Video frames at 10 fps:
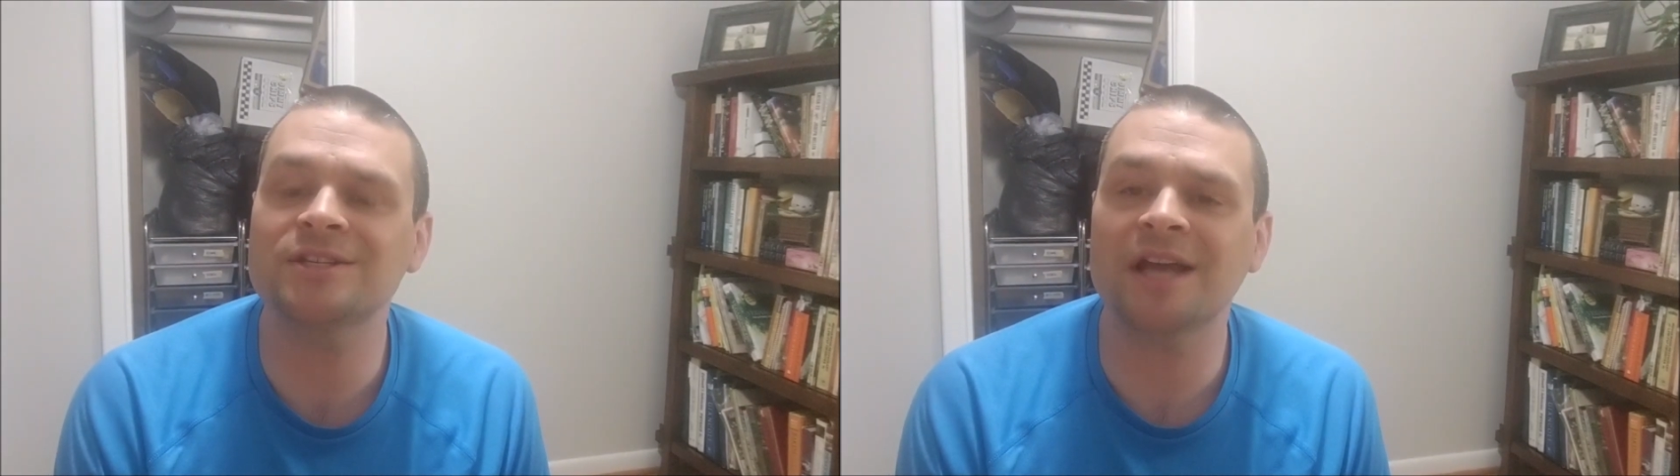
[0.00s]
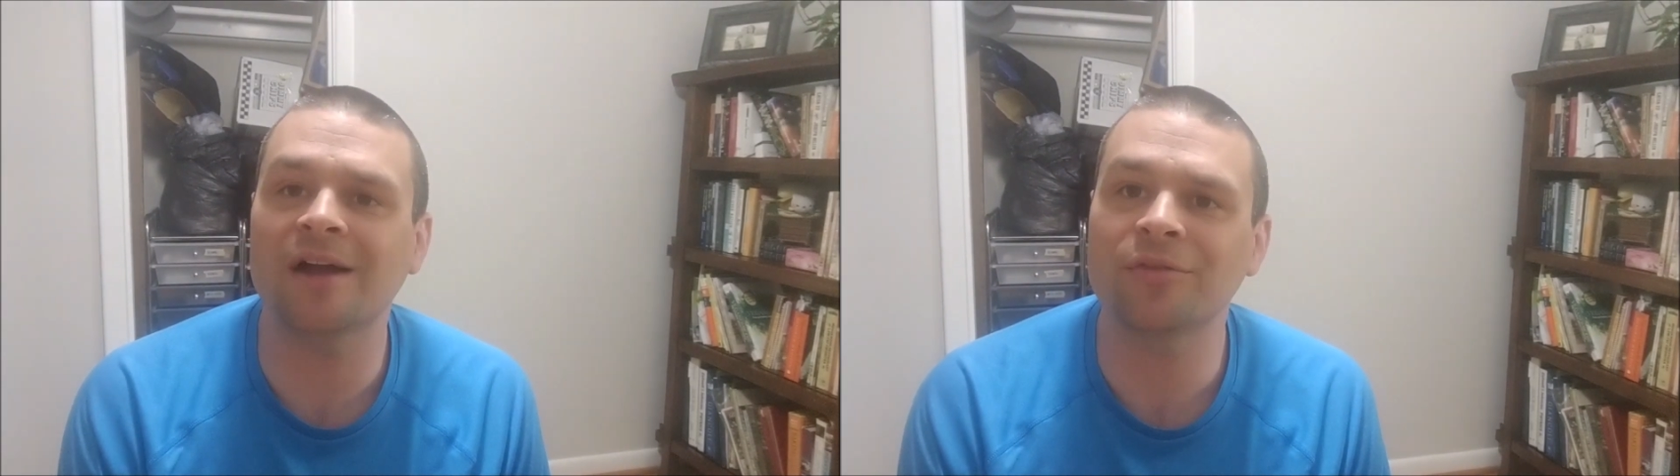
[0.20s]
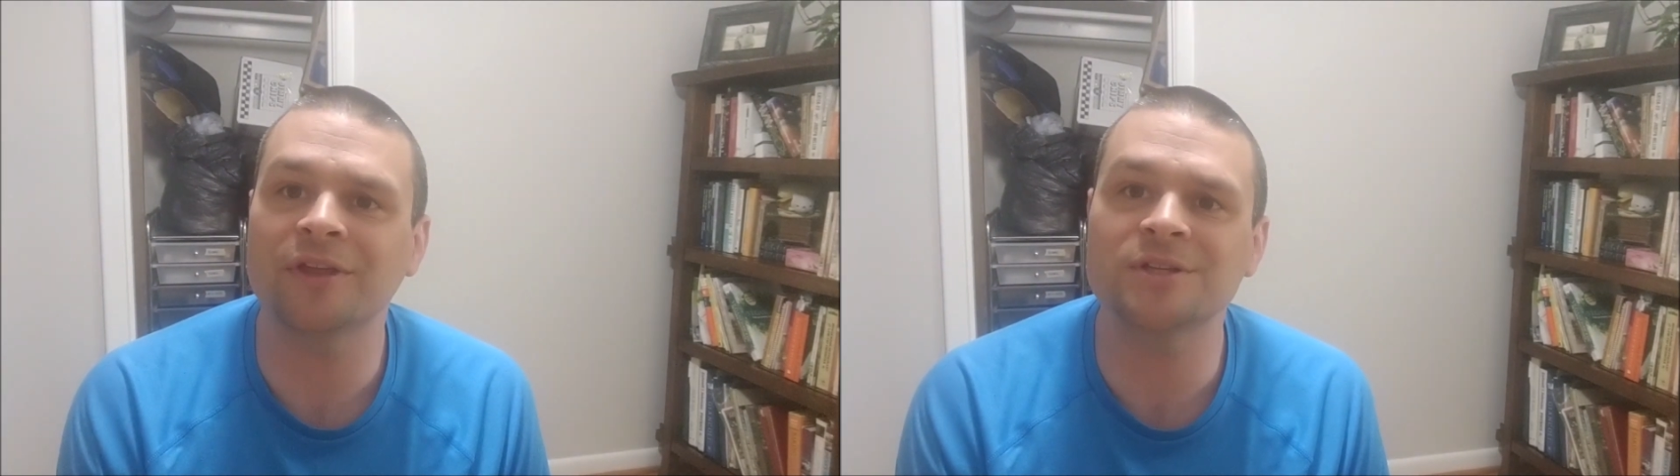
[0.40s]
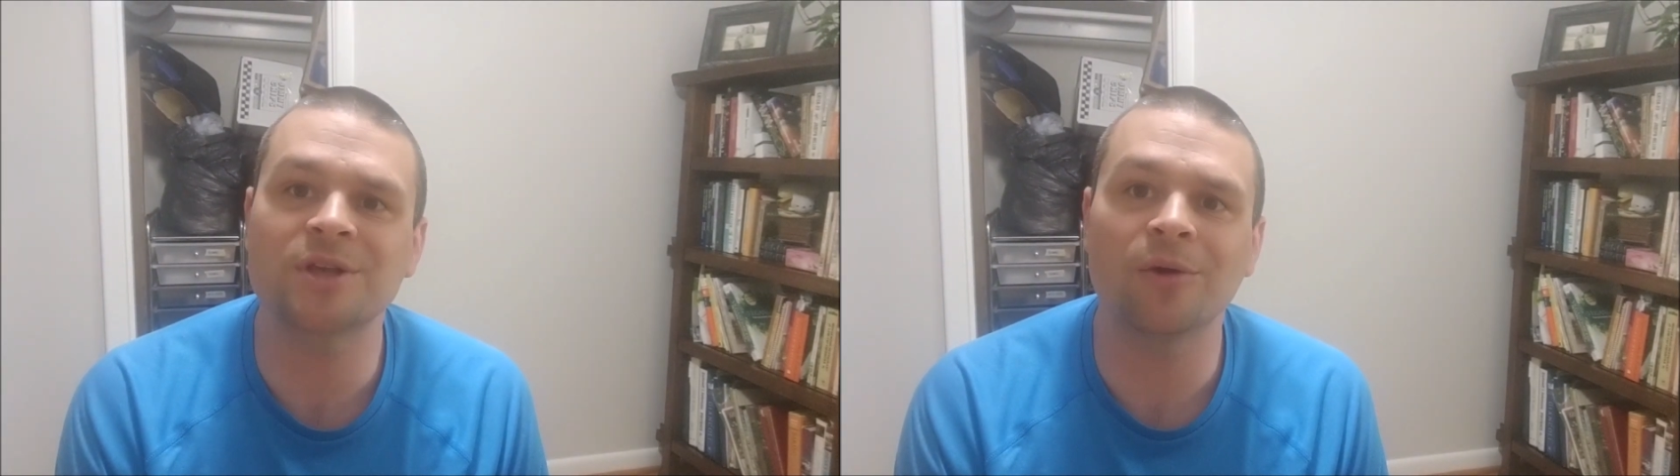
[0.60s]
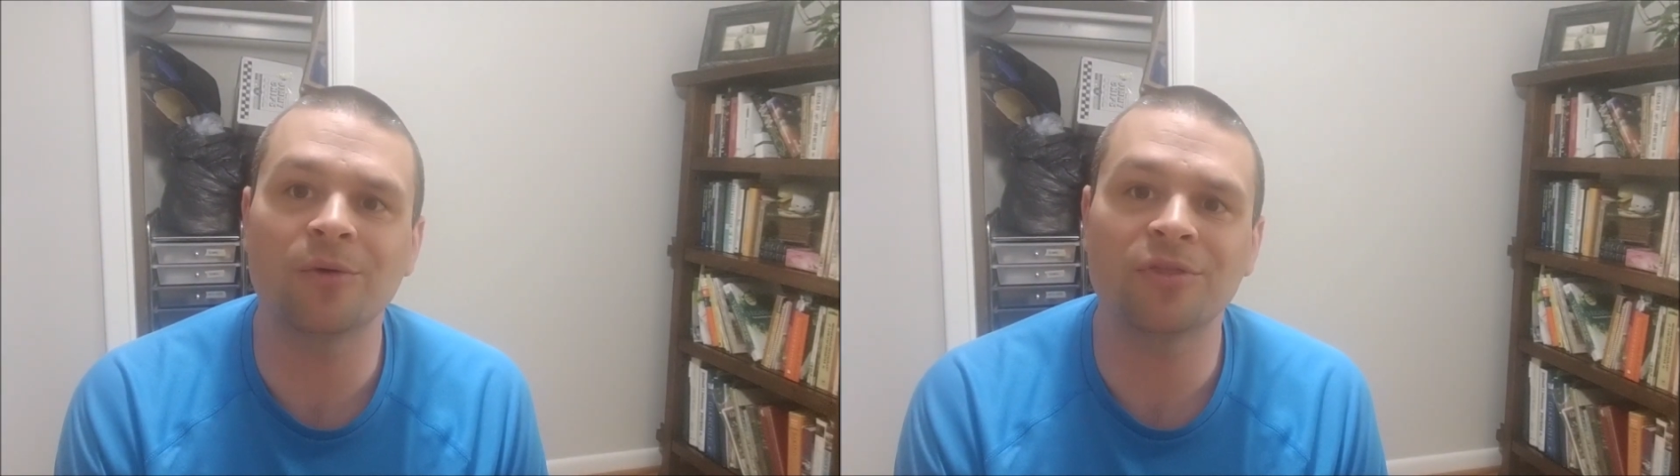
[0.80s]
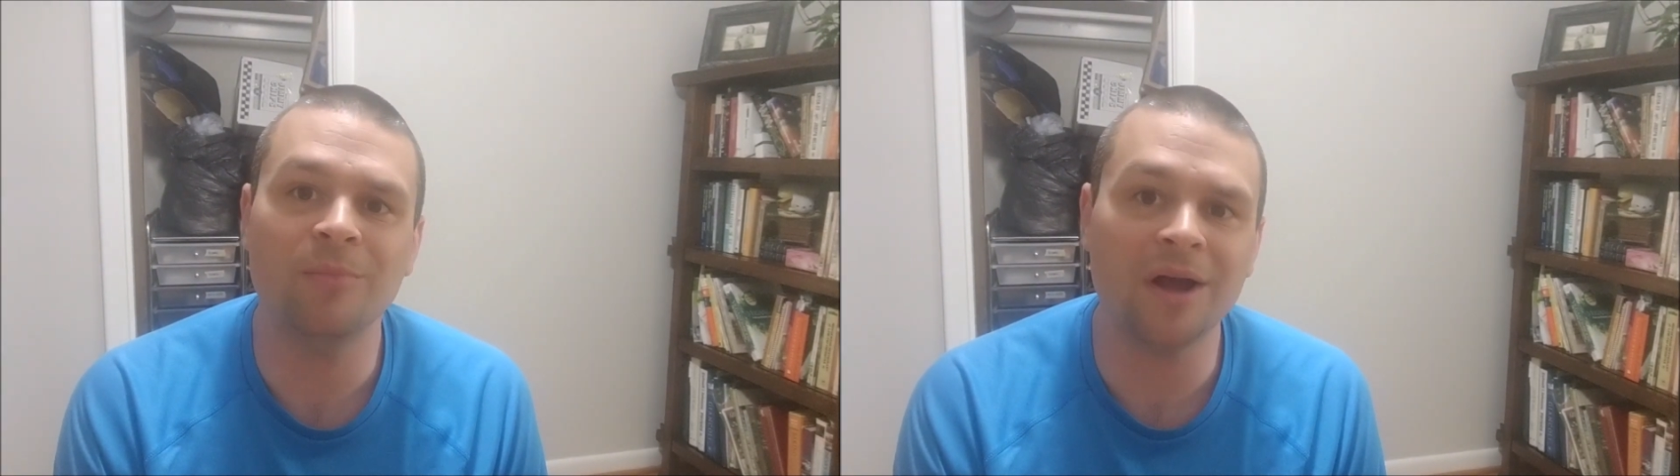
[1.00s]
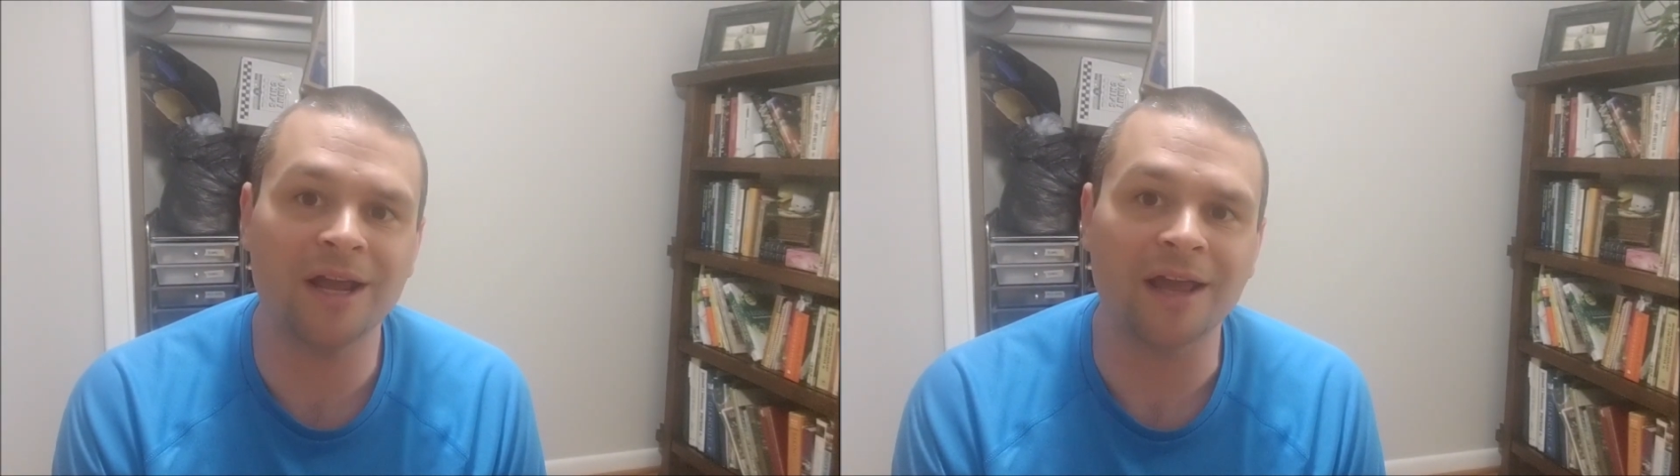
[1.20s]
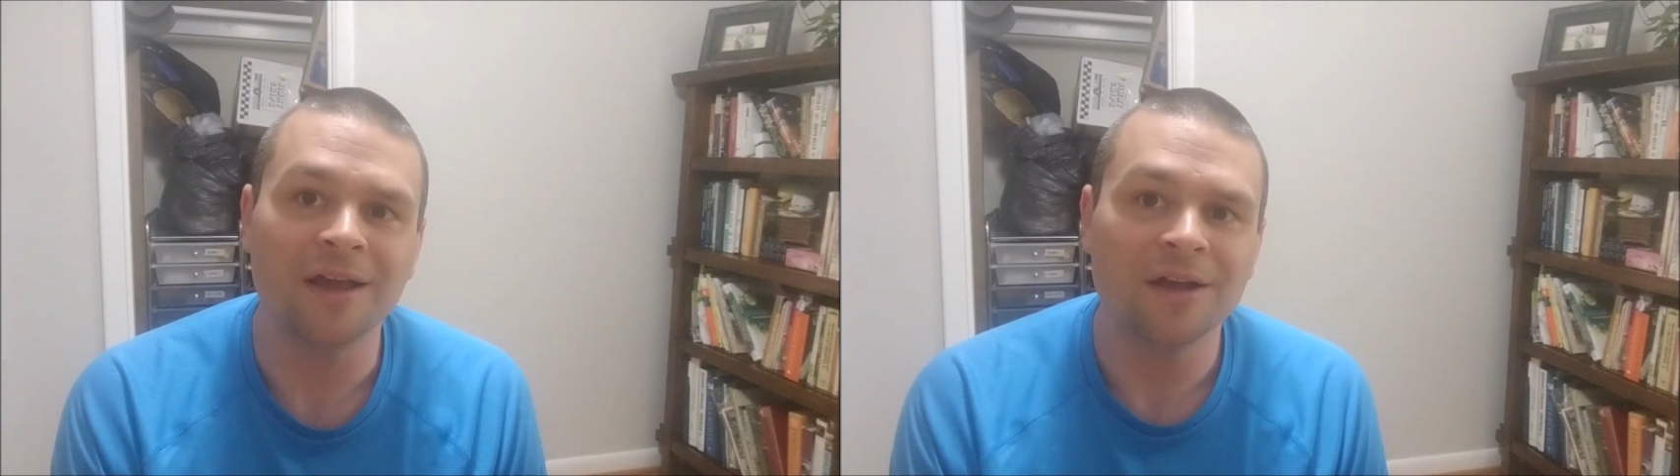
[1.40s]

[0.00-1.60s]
to how things go with money.